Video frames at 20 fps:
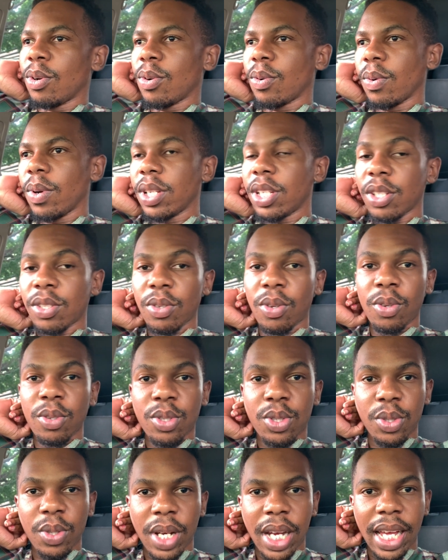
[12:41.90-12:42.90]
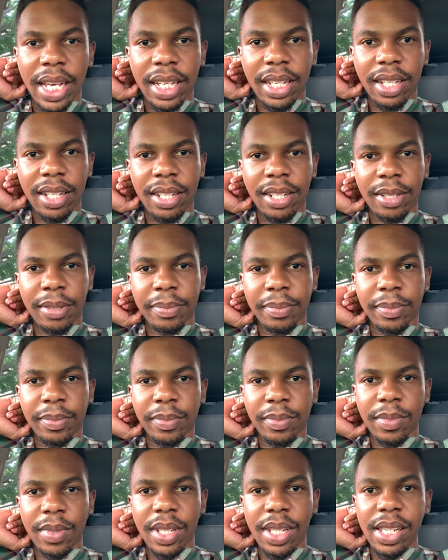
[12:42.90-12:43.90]
which is also like um
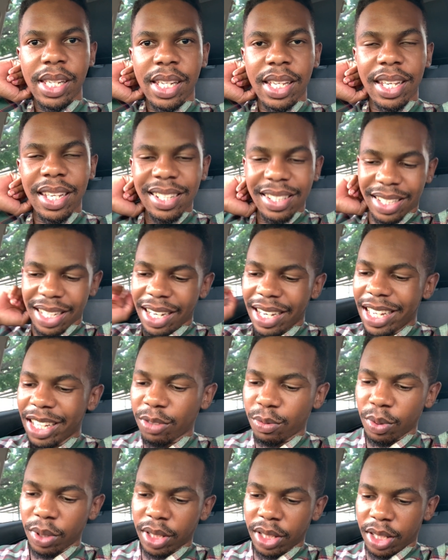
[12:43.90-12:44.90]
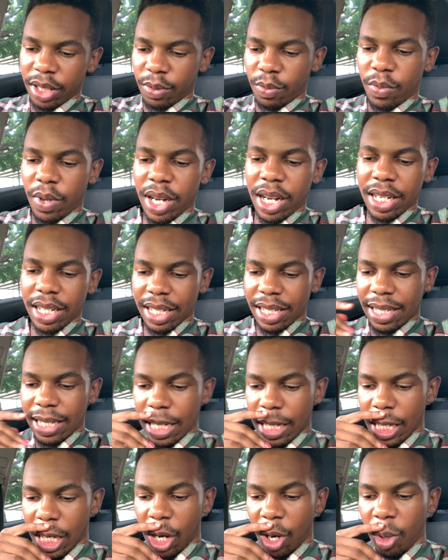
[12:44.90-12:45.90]
interlinked with what i just
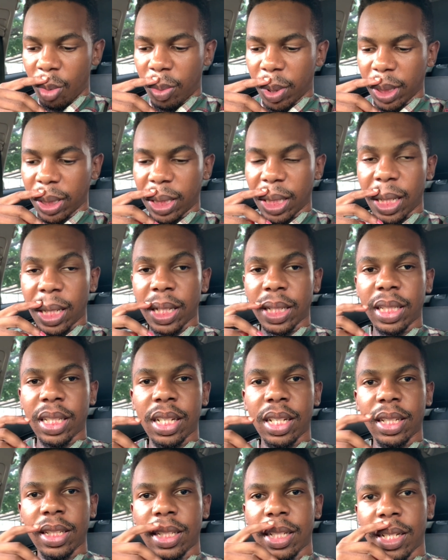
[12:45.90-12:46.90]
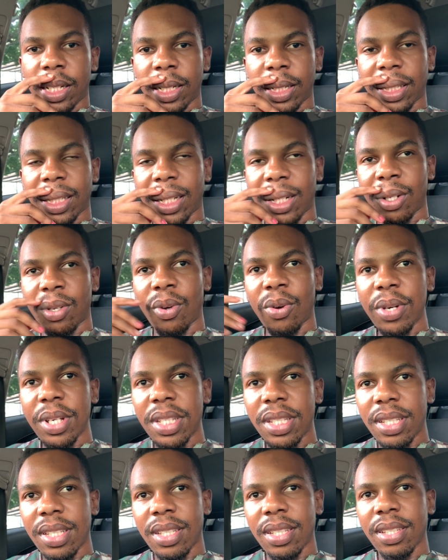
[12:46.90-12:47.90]
said now but the the the, the
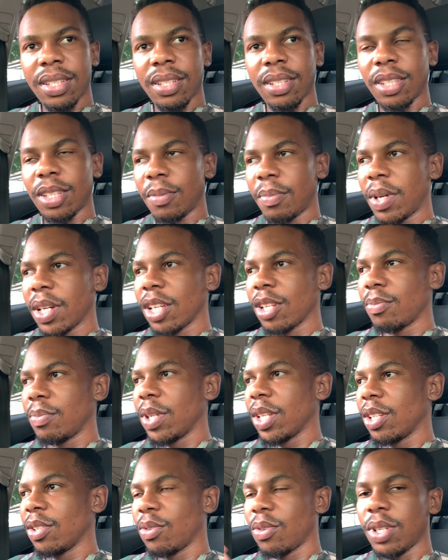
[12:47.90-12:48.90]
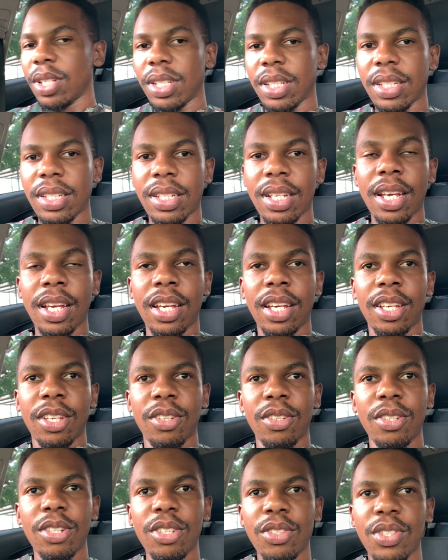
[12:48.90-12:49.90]
noise the market making noises
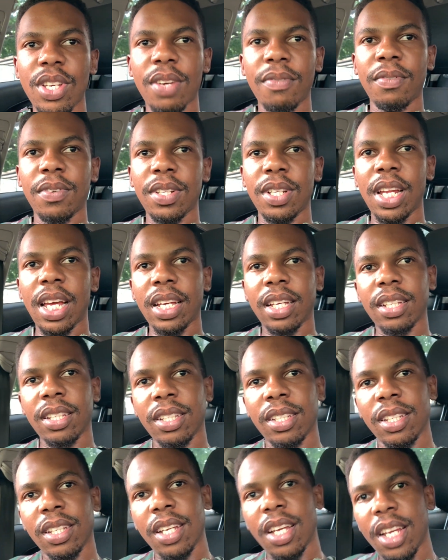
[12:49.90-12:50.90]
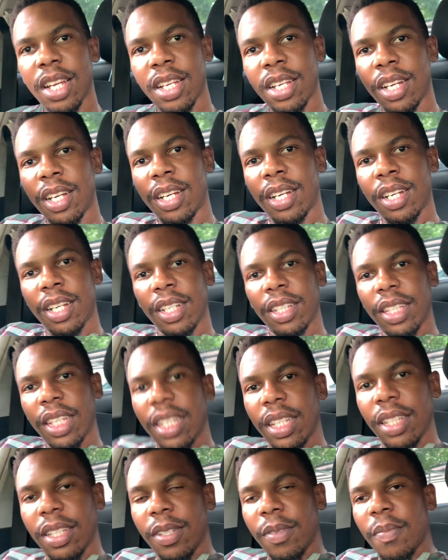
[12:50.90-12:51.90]
you need to have a, like a, a,
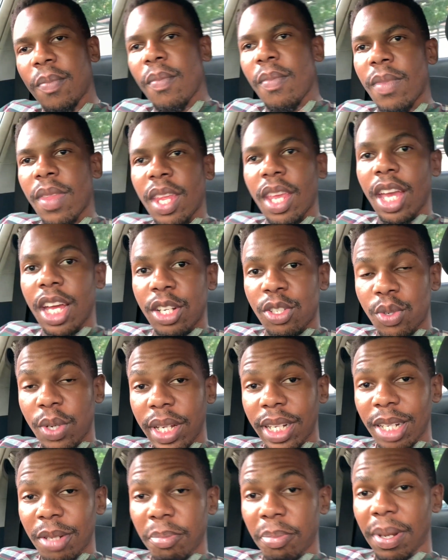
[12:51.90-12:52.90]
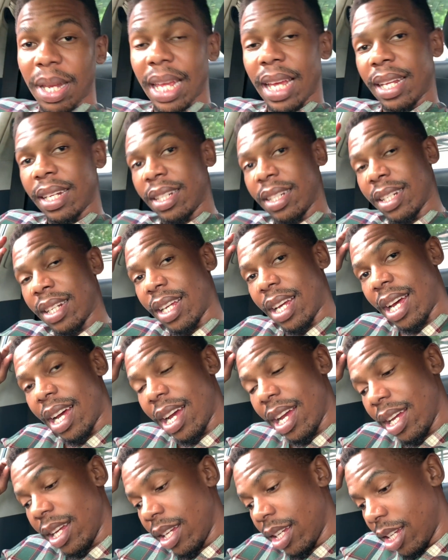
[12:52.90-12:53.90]
thing, a trading plan,
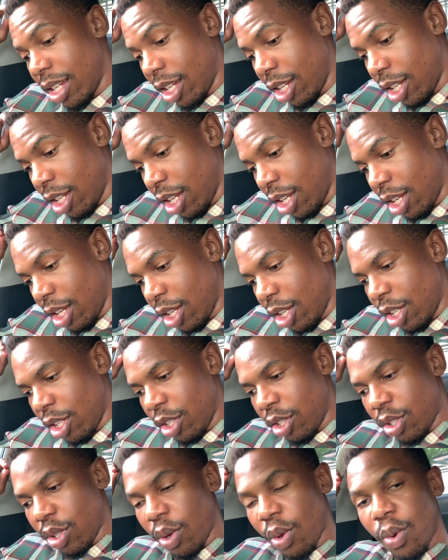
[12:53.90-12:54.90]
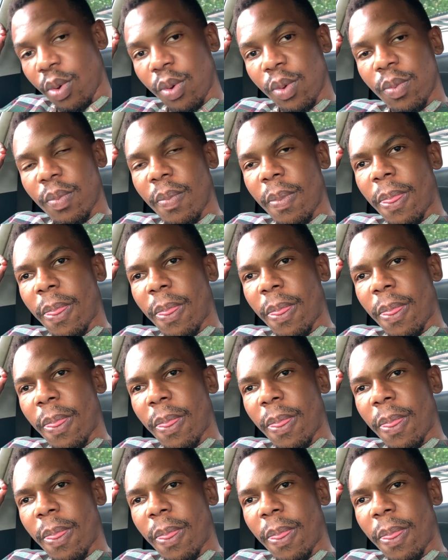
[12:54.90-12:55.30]
right? So